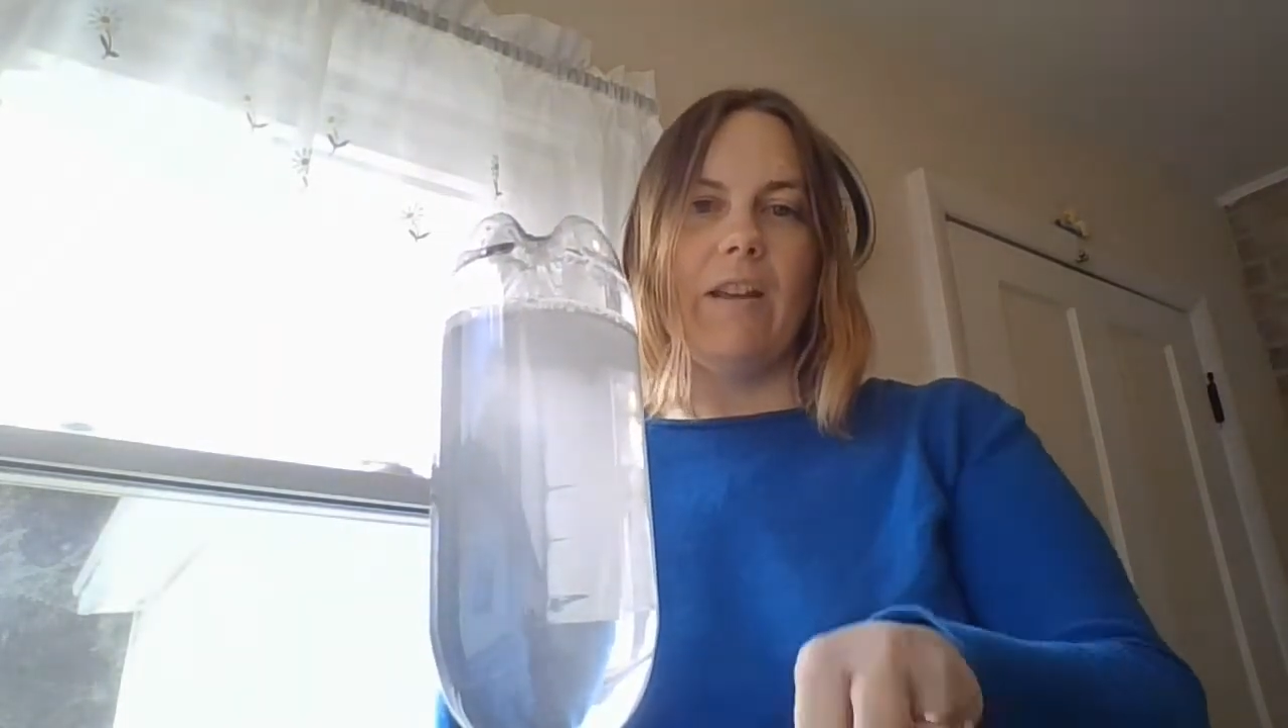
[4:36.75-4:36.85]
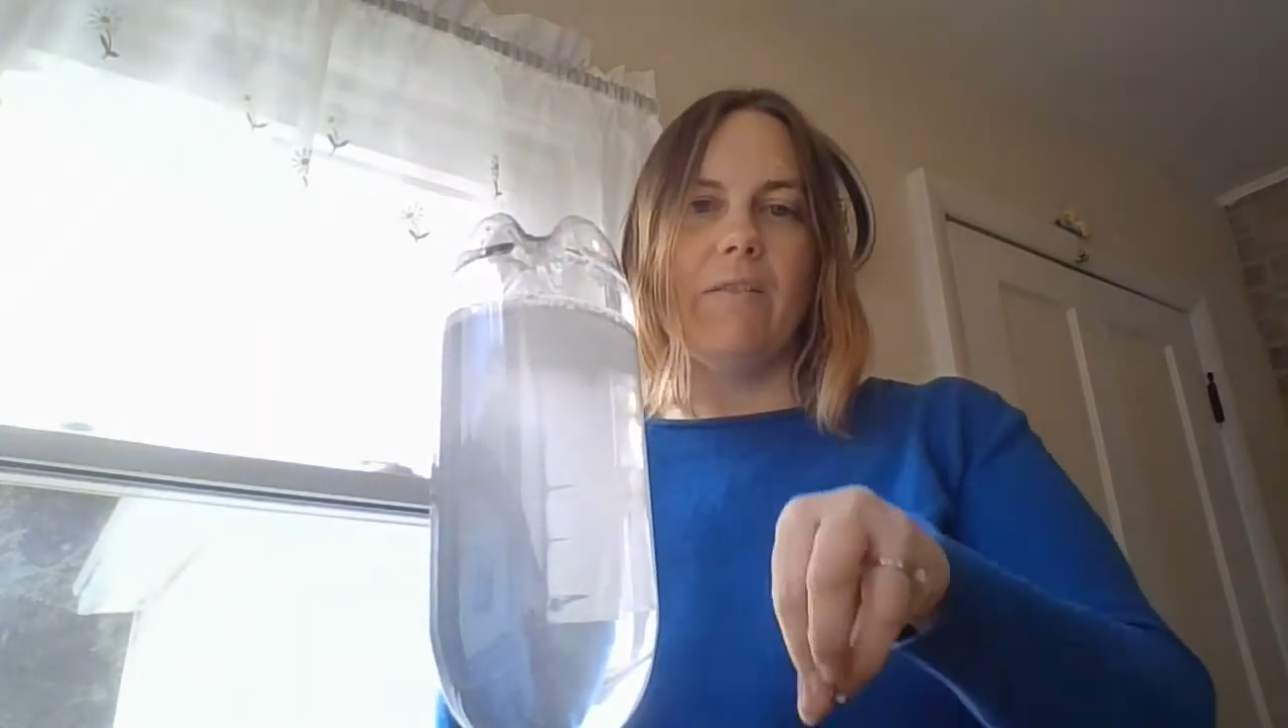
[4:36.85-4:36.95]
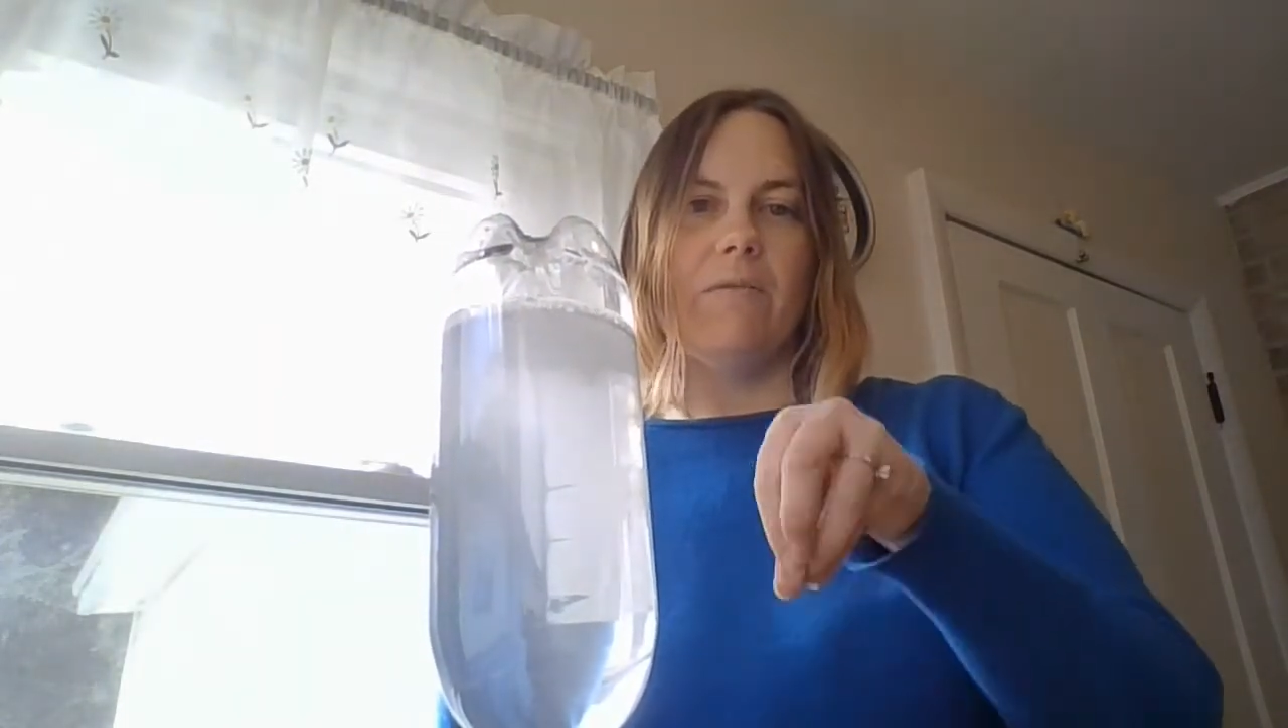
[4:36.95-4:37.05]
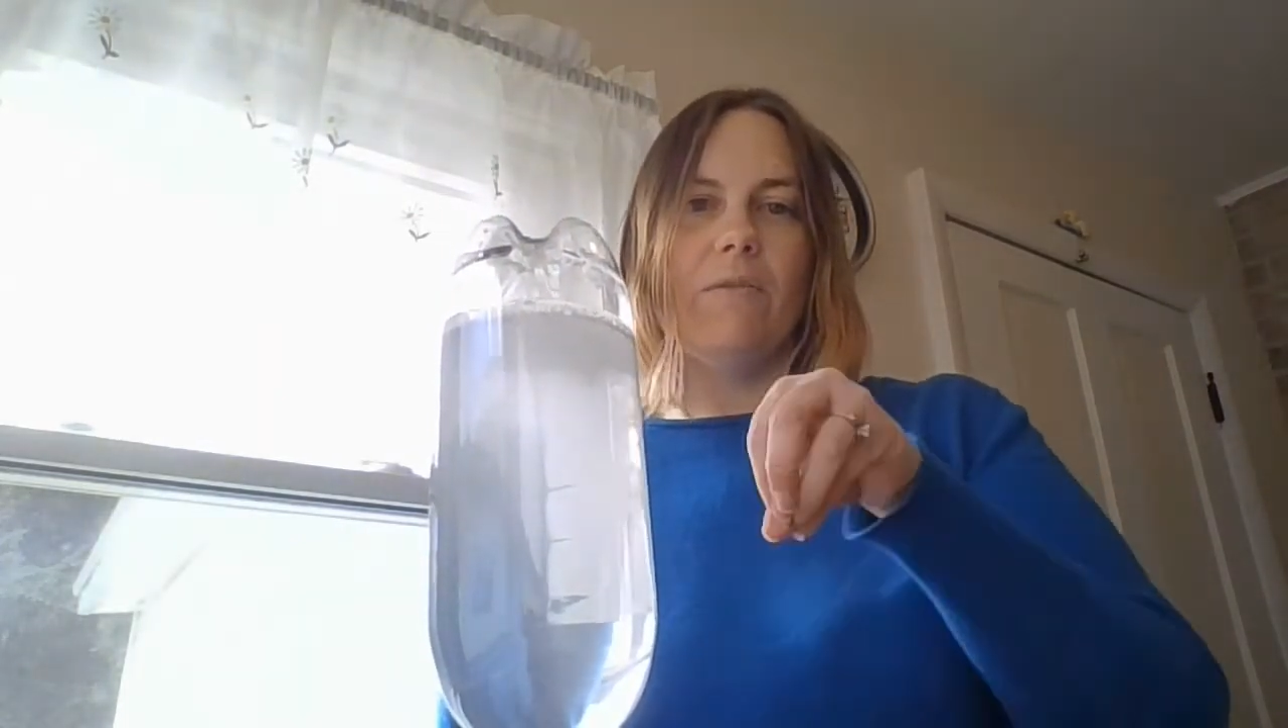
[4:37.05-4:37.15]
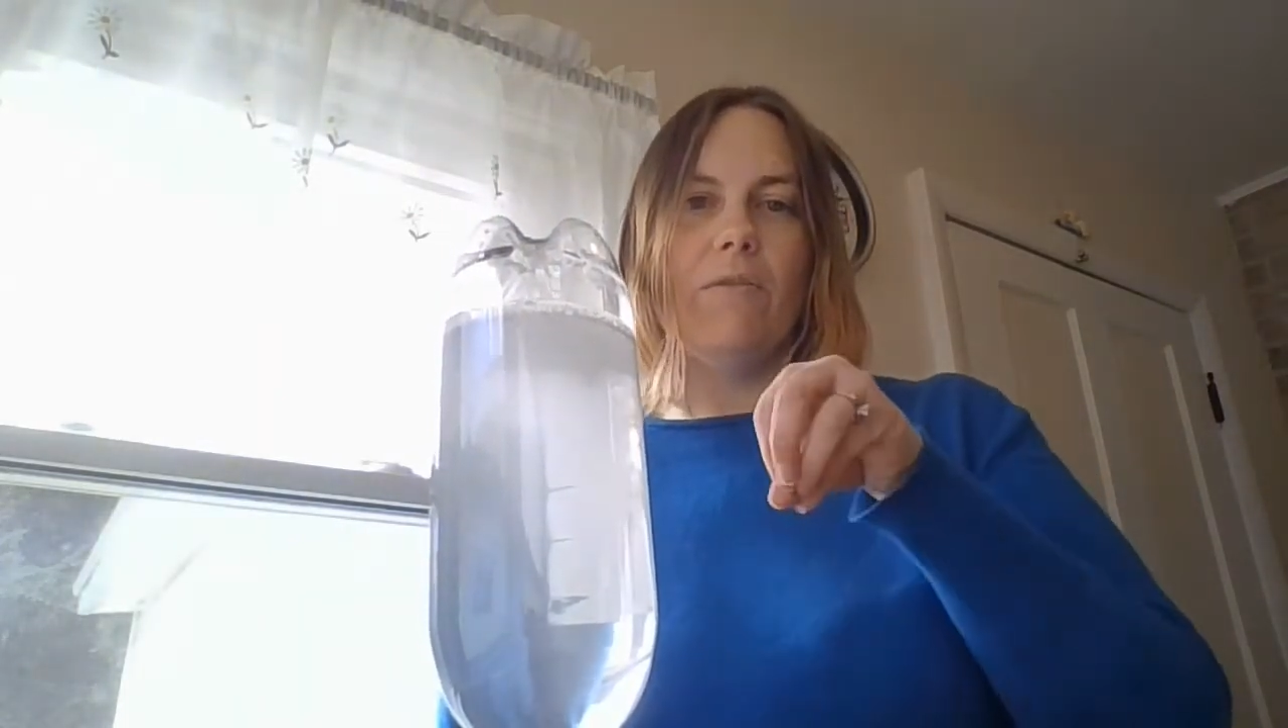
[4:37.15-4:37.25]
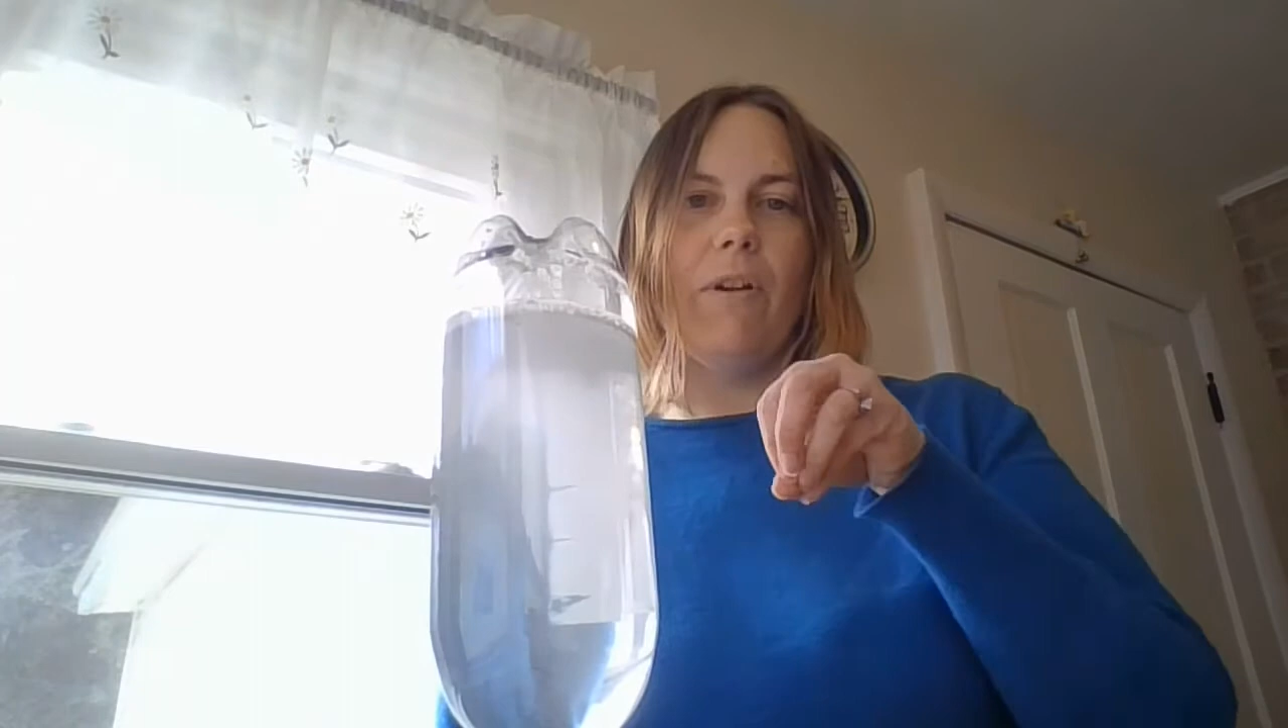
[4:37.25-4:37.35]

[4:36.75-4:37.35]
kind of